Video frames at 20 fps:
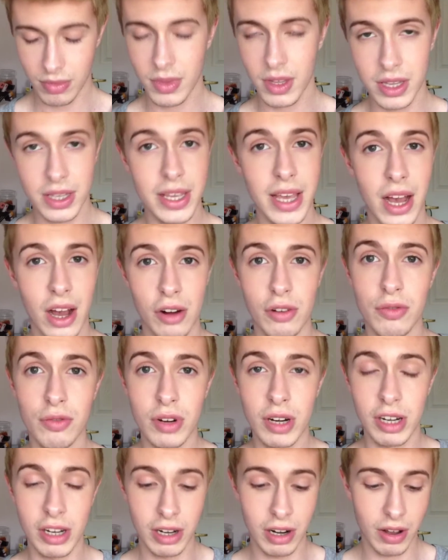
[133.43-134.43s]
Yeah, I
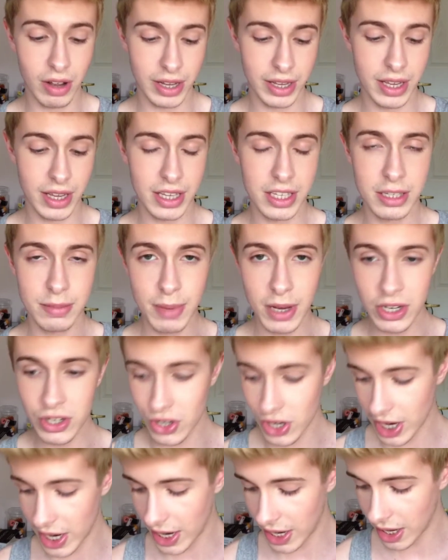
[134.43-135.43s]
really like it,
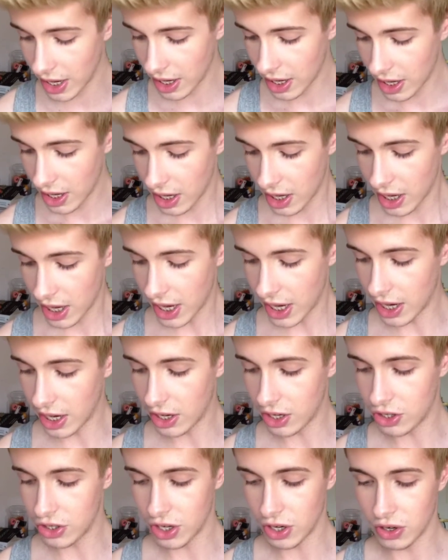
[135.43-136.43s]
especially in
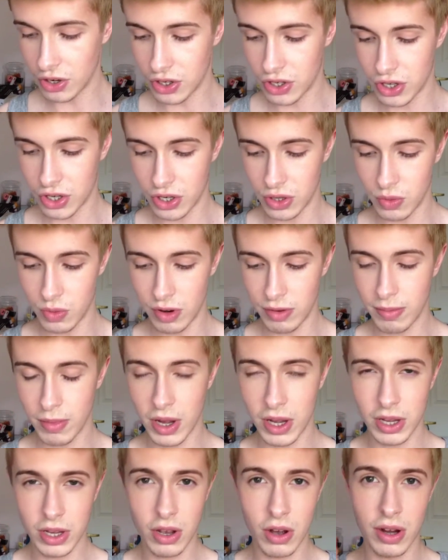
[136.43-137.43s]
conjunction with
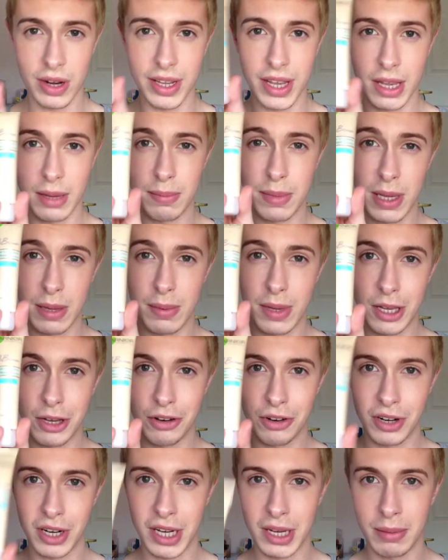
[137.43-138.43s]
my Garnier BB
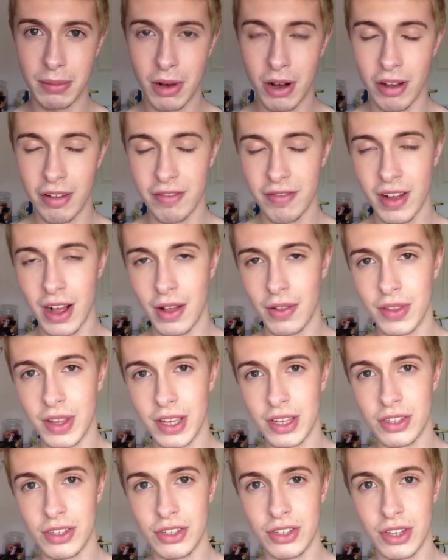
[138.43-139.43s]
cream. I found that
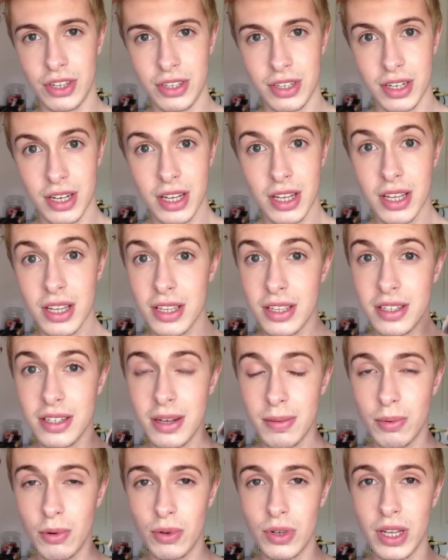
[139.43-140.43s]
it's just
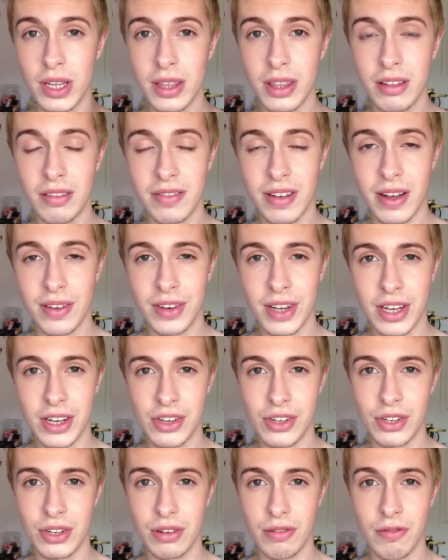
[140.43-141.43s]
stippled in the
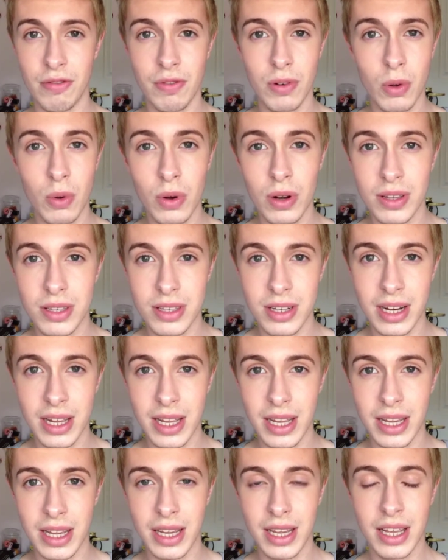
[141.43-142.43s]
foundation
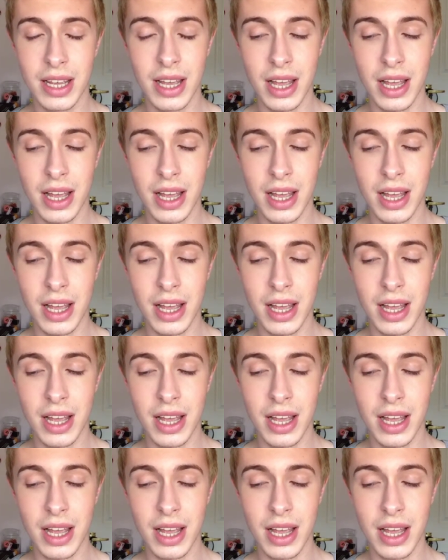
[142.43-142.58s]
flawlessly.